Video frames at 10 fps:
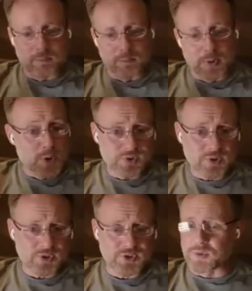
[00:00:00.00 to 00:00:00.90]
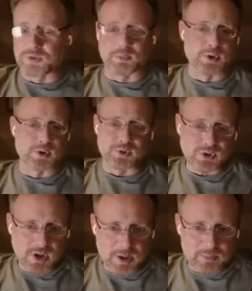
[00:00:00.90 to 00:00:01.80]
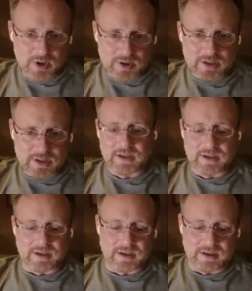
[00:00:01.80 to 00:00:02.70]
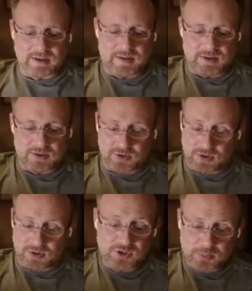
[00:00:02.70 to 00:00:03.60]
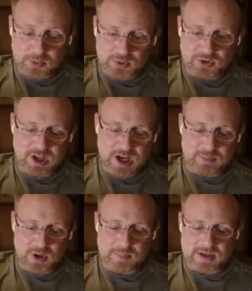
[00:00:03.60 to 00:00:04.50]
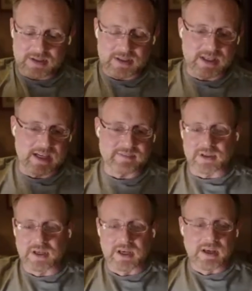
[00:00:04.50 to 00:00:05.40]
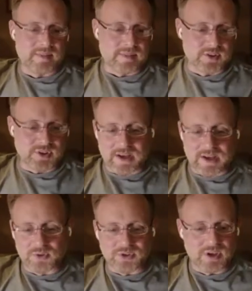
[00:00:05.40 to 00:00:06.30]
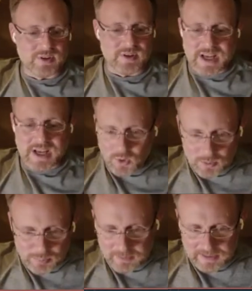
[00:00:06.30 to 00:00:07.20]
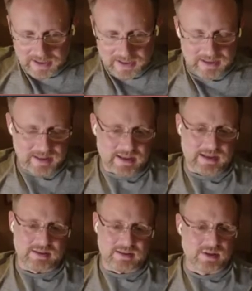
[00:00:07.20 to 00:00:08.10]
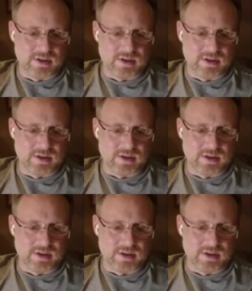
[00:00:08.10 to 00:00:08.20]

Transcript: producers, there was a producer library, and there still is a producer library baked into Kafka. This handles all the network plumbing and